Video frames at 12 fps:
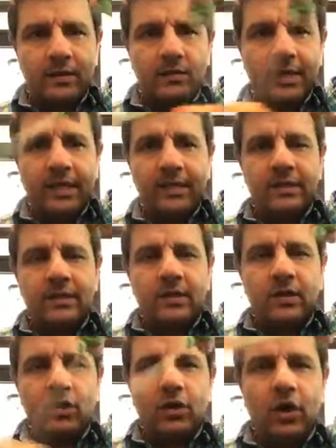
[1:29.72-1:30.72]
Okay,
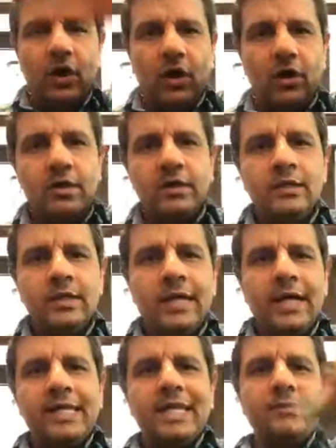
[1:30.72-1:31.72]
or
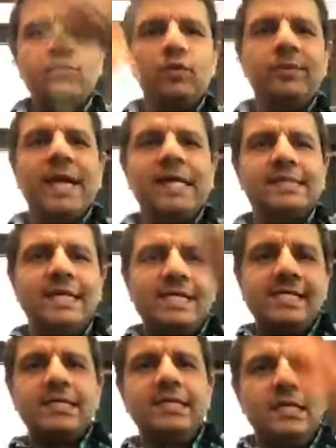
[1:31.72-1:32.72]
I can move like
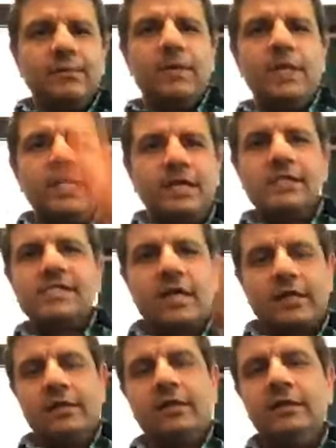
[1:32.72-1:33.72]
this in a vertical
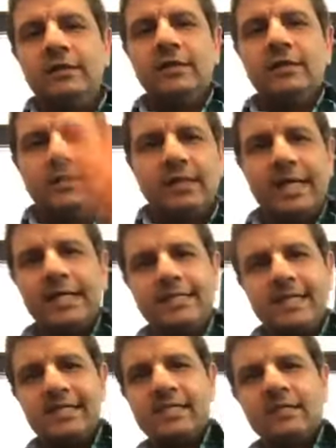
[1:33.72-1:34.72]
circle like
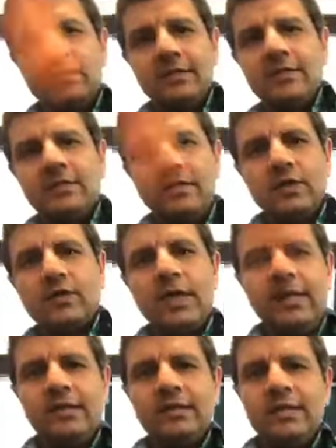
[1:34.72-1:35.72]
this.
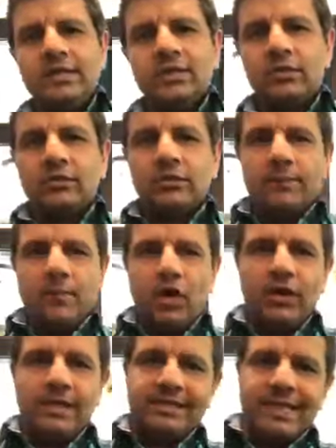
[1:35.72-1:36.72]
Okay, so the
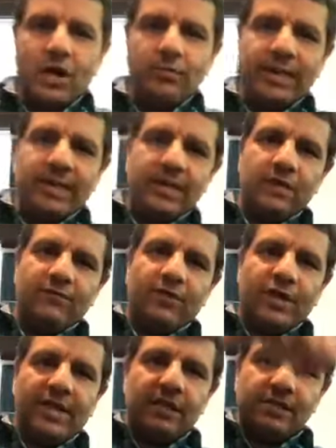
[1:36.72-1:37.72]
ball is now making a
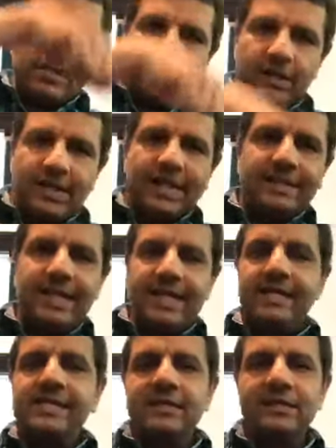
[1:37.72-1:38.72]
vertical circle like
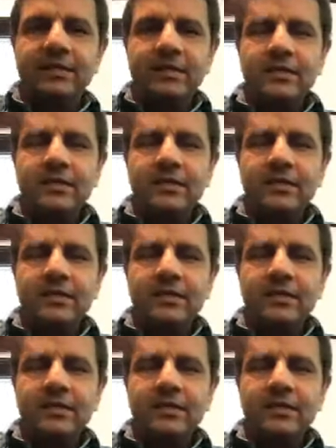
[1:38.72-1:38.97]
this.